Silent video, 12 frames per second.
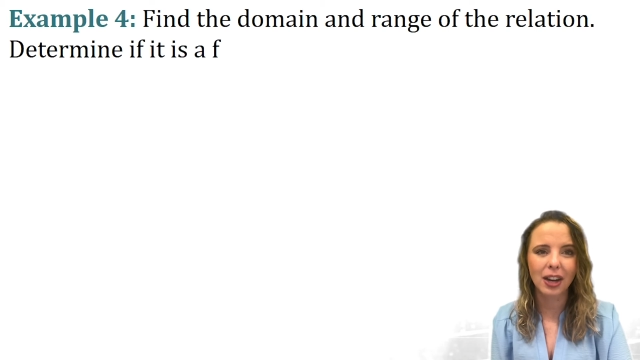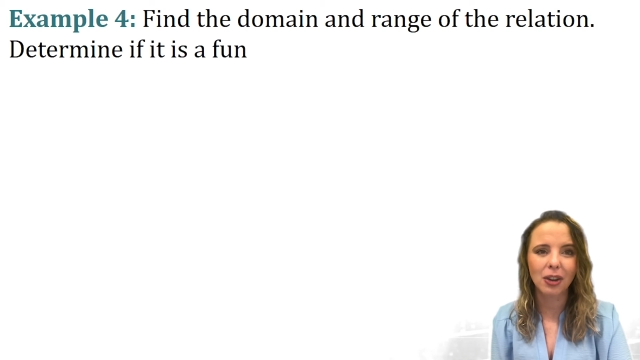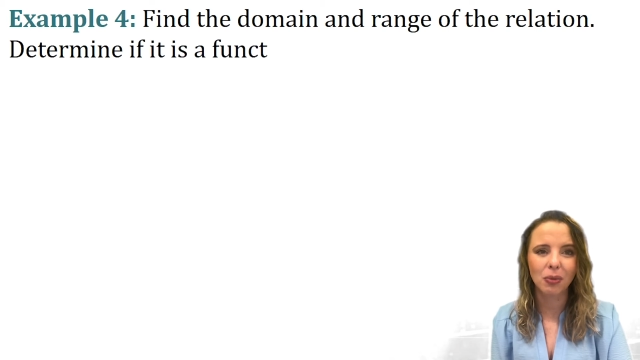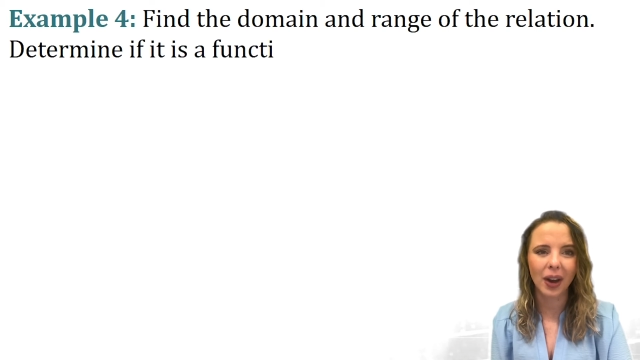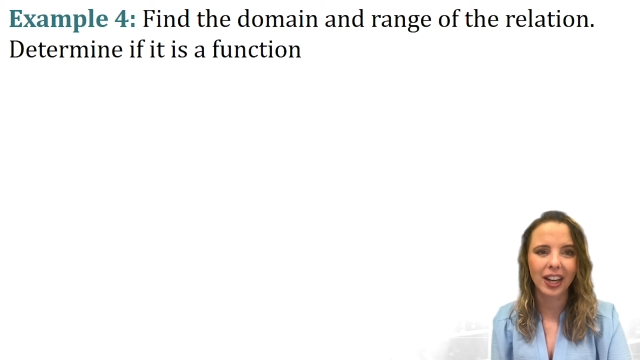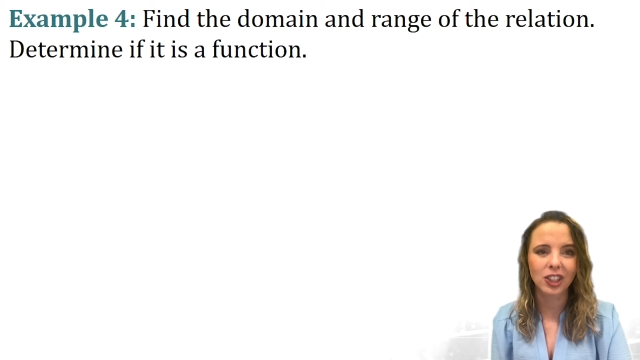and
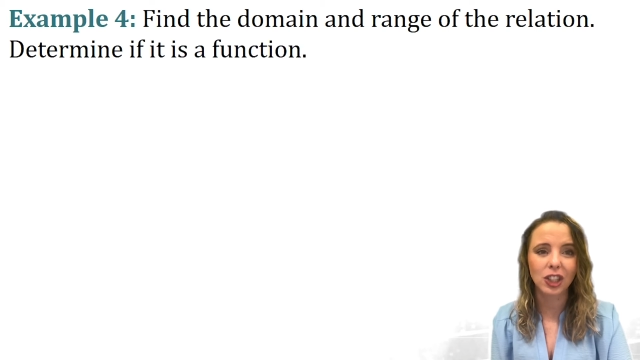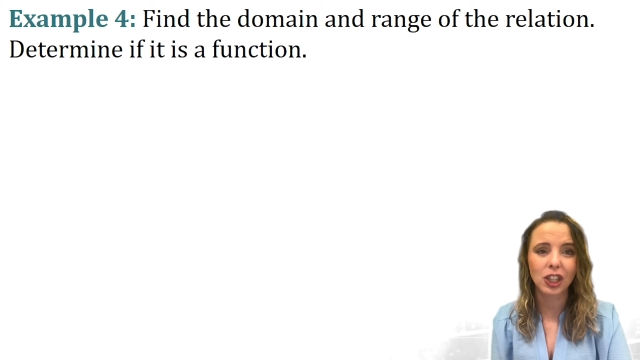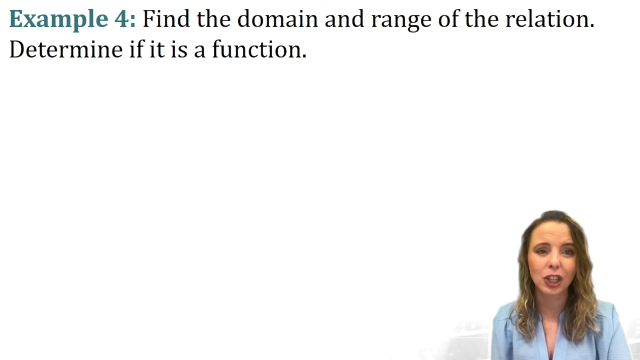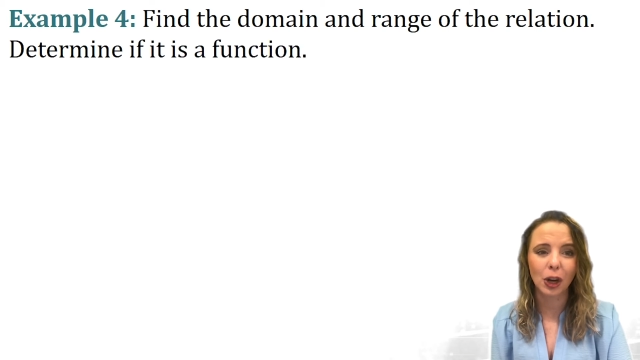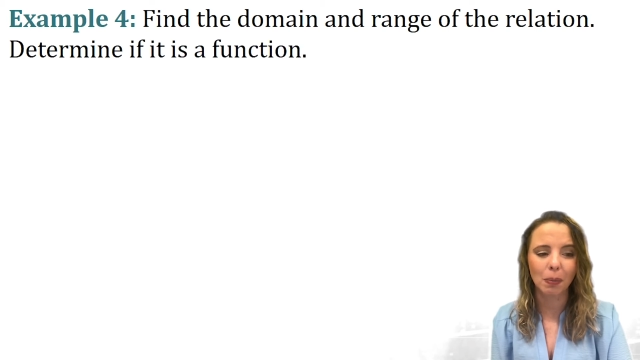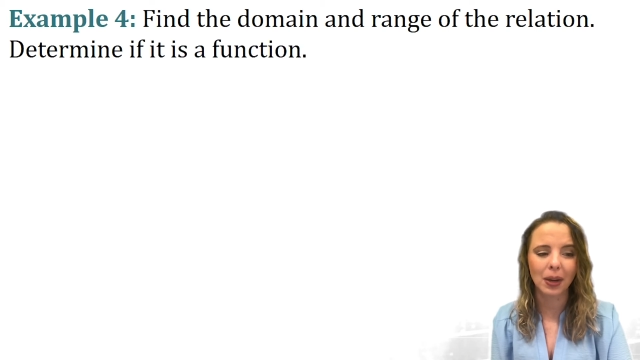range and
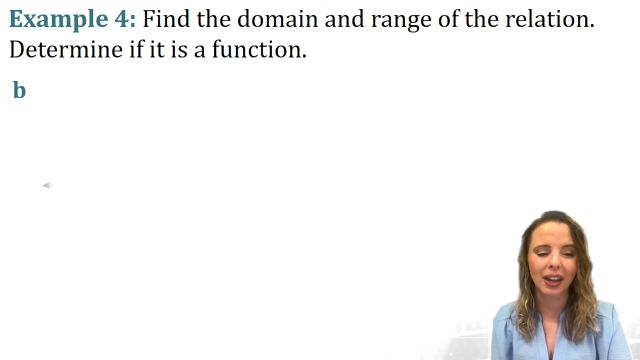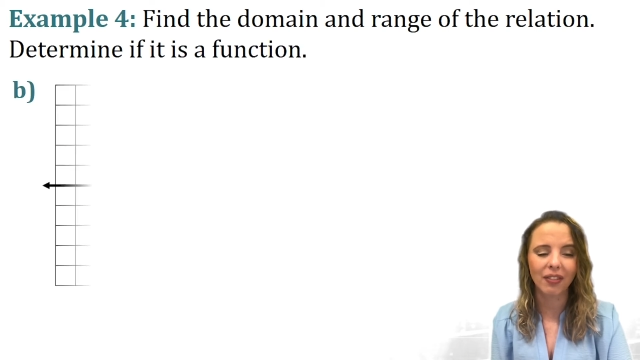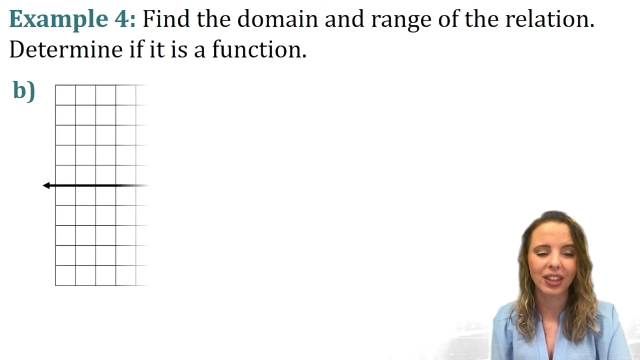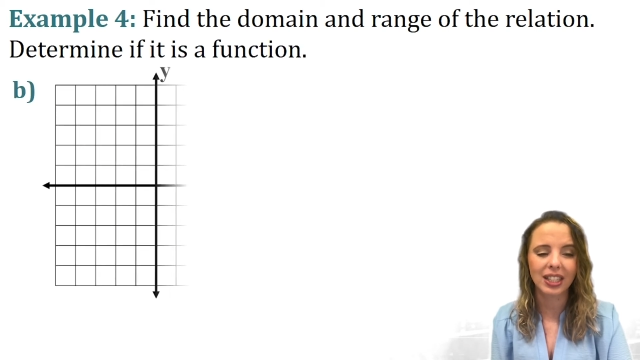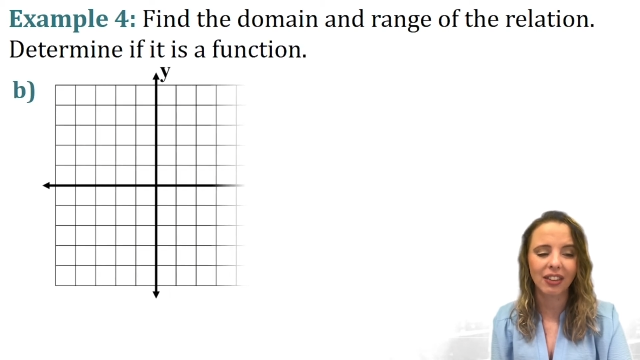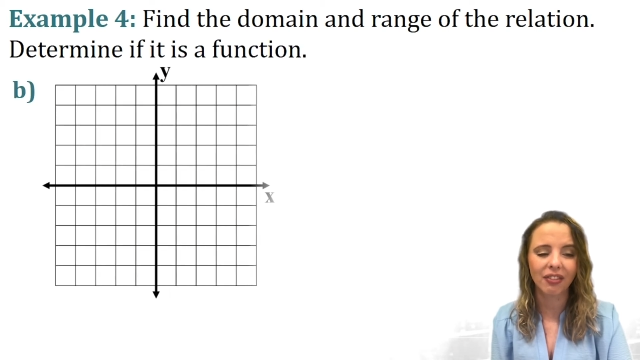determine if
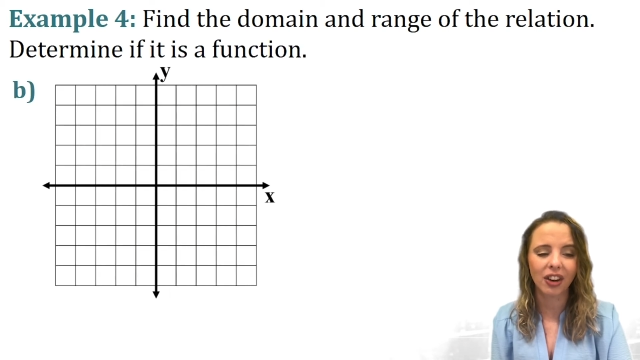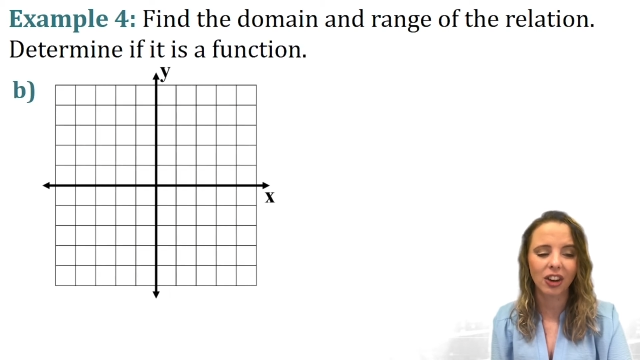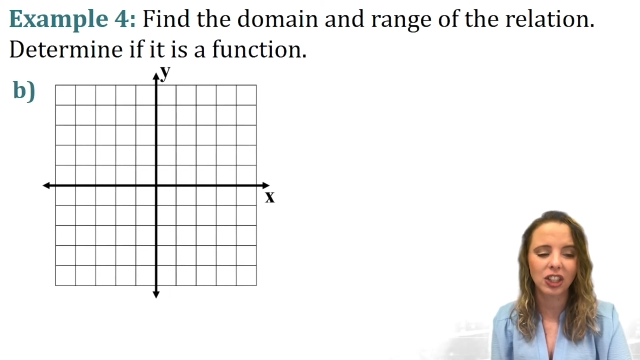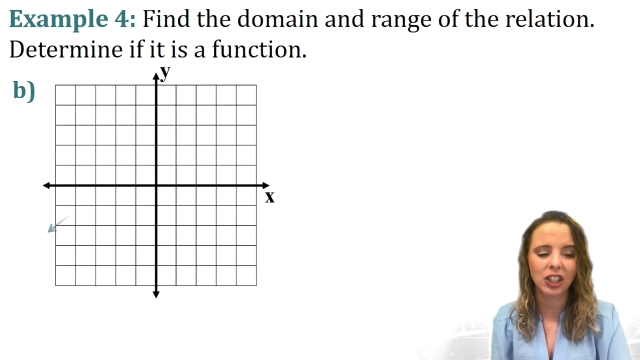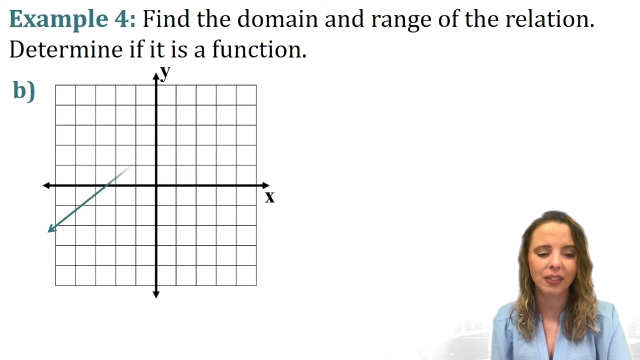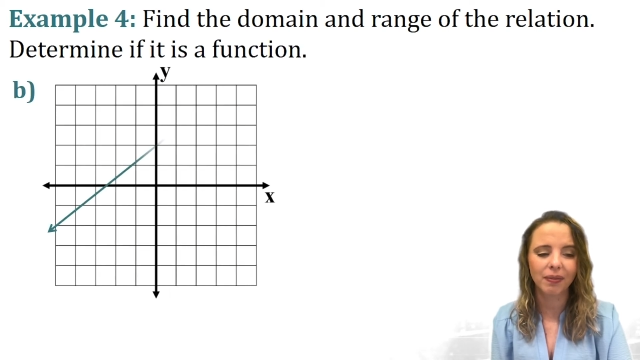it's a
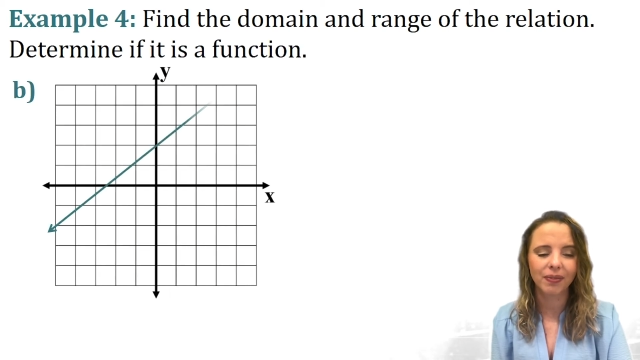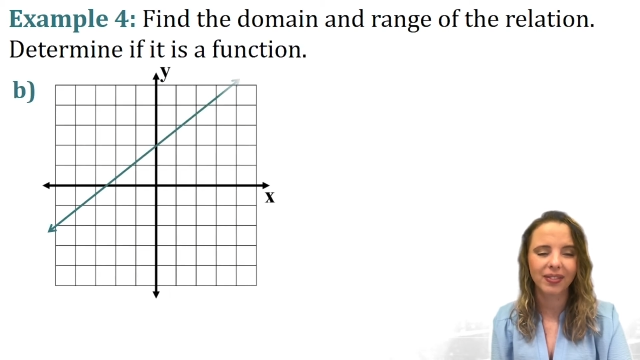function.